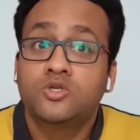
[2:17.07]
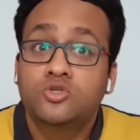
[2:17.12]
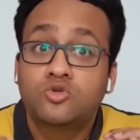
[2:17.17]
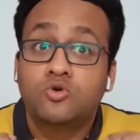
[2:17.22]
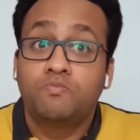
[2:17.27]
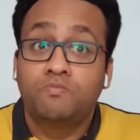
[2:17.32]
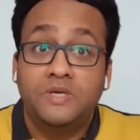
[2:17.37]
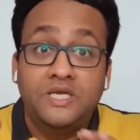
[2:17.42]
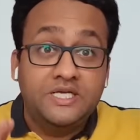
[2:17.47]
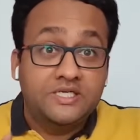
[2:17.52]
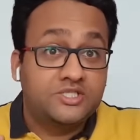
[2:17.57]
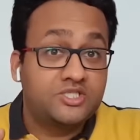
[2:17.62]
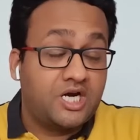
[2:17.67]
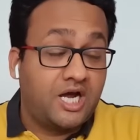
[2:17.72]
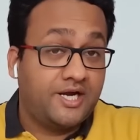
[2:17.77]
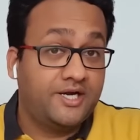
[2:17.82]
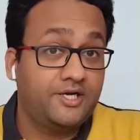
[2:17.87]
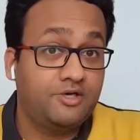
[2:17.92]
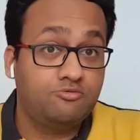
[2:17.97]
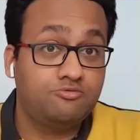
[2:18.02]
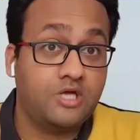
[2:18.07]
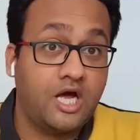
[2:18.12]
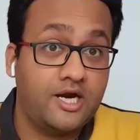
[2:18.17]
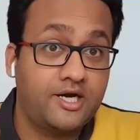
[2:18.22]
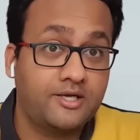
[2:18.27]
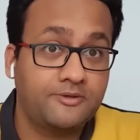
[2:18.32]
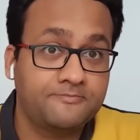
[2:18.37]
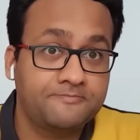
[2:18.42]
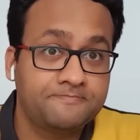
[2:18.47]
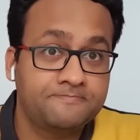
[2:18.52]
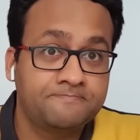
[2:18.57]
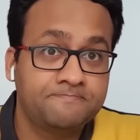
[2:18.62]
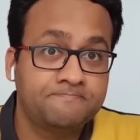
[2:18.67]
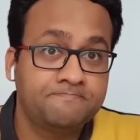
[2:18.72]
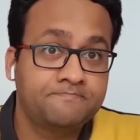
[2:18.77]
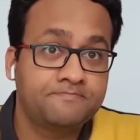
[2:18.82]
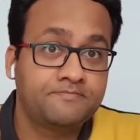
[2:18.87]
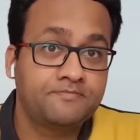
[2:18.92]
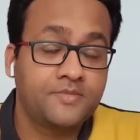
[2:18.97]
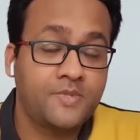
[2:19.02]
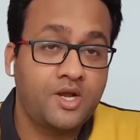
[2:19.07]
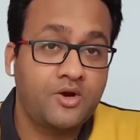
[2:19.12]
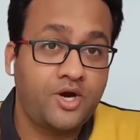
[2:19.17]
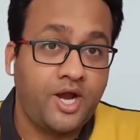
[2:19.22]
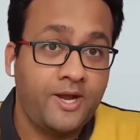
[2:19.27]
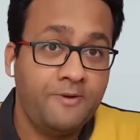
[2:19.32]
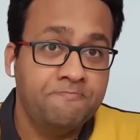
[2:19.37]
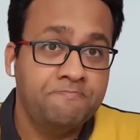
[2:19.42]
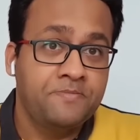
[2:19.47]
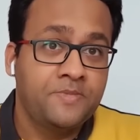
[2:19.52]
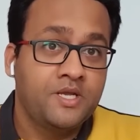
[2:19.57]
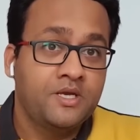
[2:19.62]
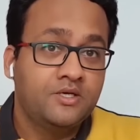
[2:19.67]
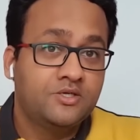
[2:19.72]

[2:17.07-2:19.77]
So please try and do that. Okay,